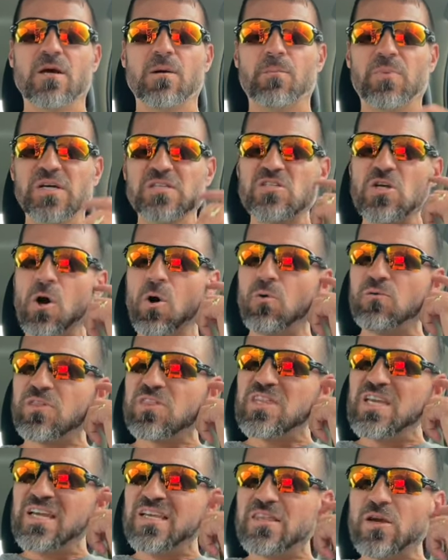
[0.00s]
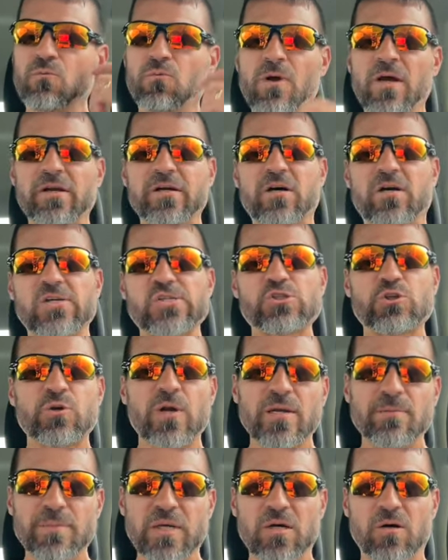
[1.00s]
But don't think that running on a
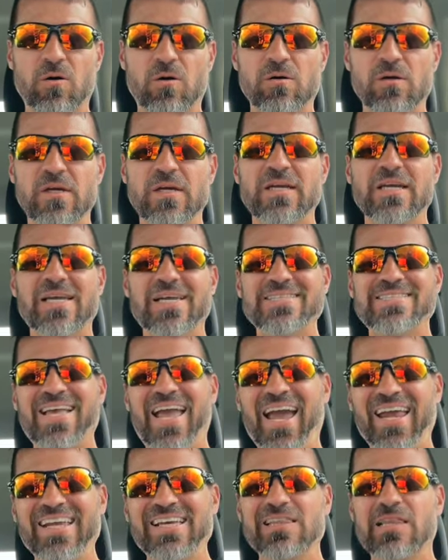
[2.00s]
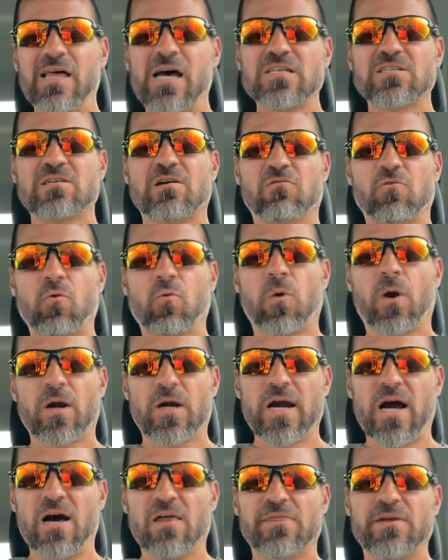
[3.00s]
treadmill is any less of a
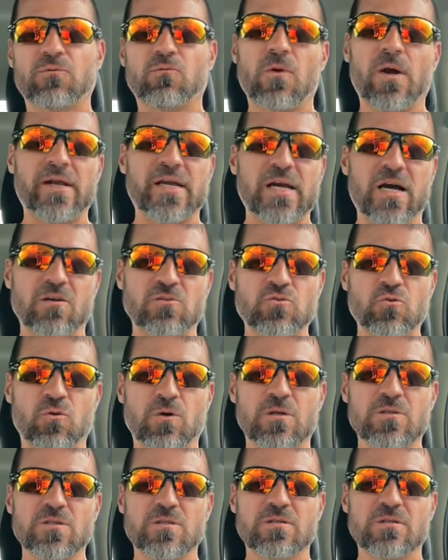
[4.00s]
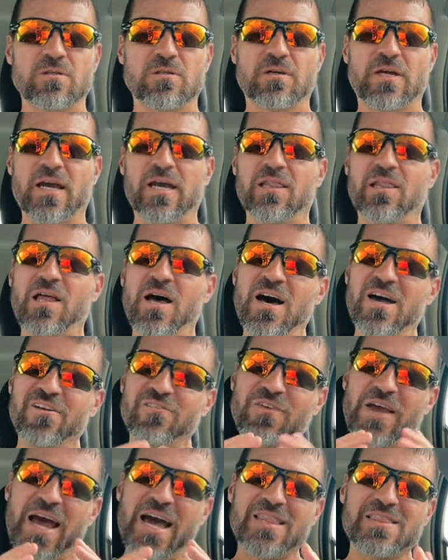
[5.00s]
workout than running outdoors. Okay, a lot
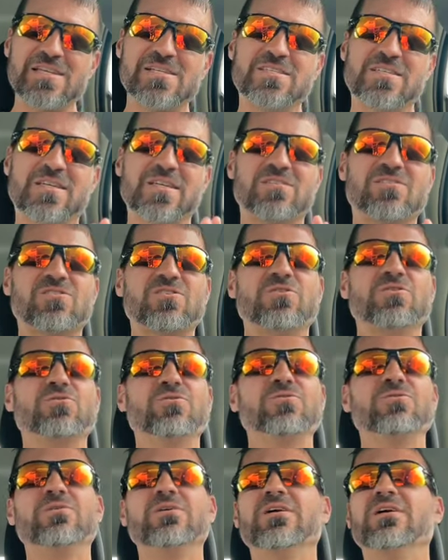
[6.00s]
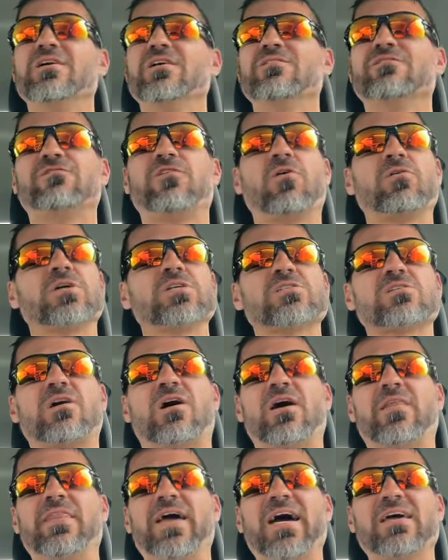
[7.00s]
of athletes get too focused
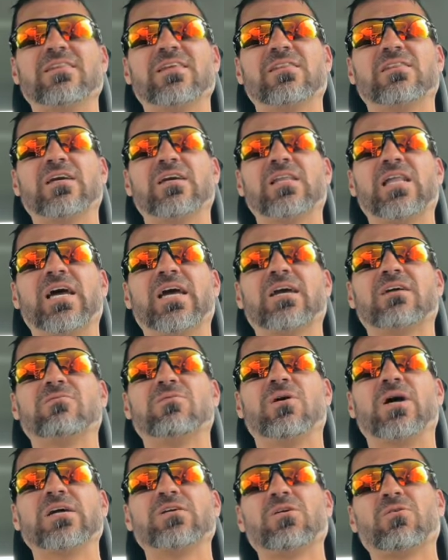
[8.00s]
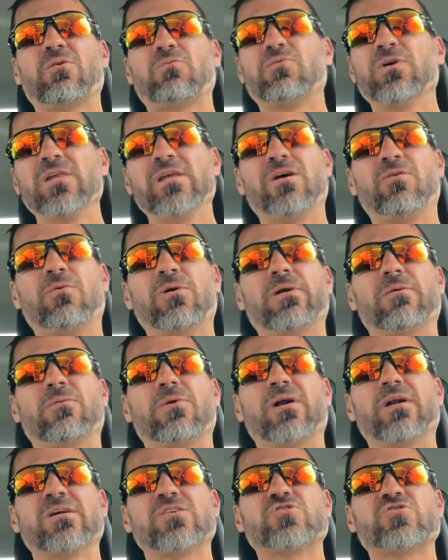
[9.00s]
on that. They think like, well, I really don't want to
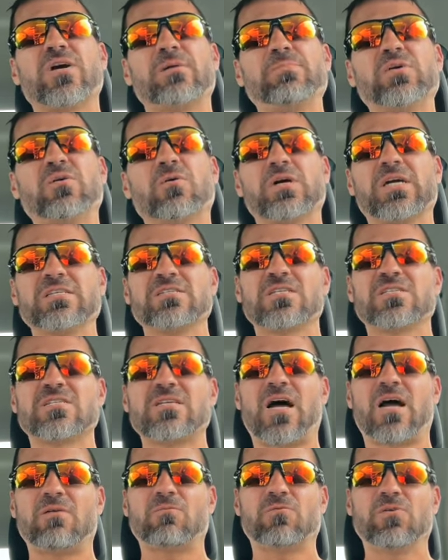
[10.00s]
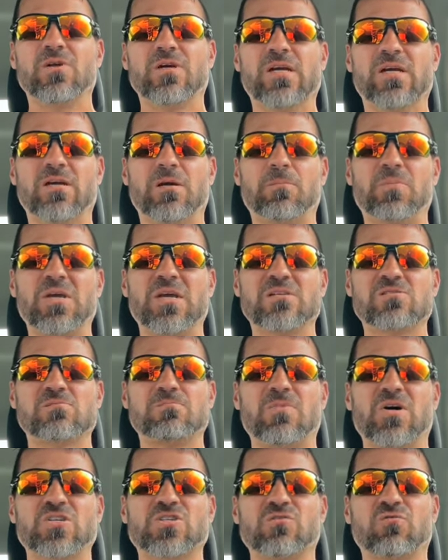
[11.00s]
run on a treadmill because it's not really going to be as
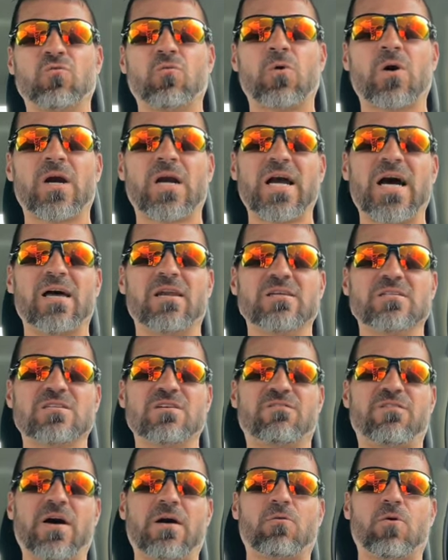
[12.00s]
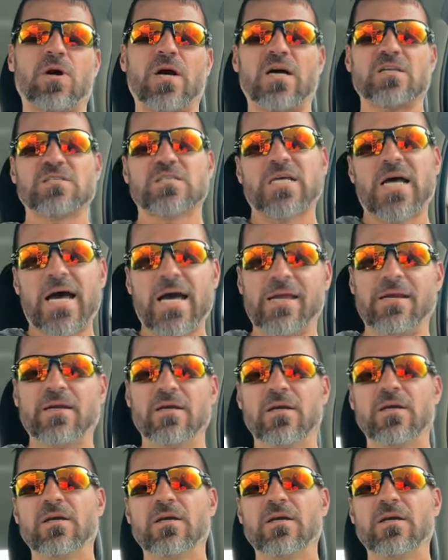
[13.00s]
much of a workout as if I were outside